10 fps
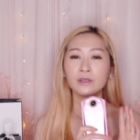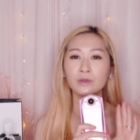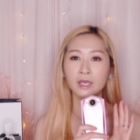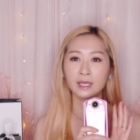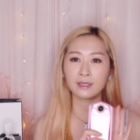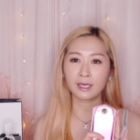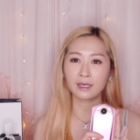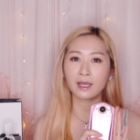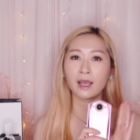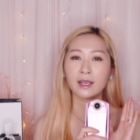you can
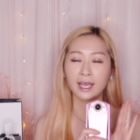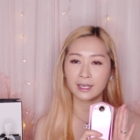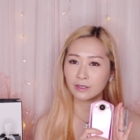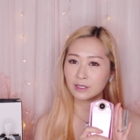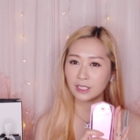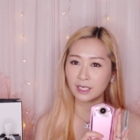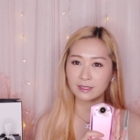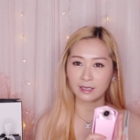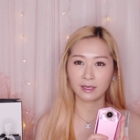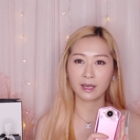get a Canon
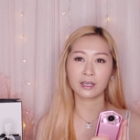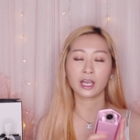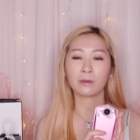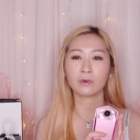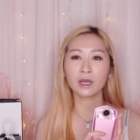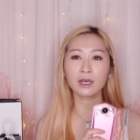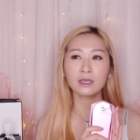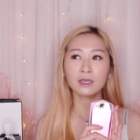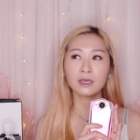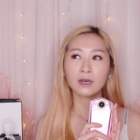DSLR camera,
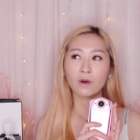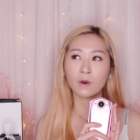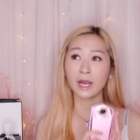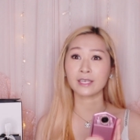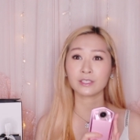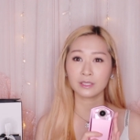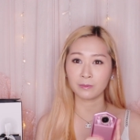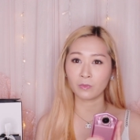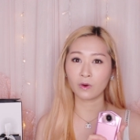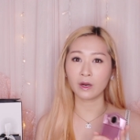or
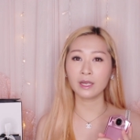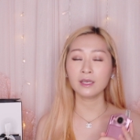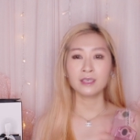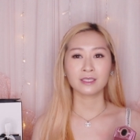actually more.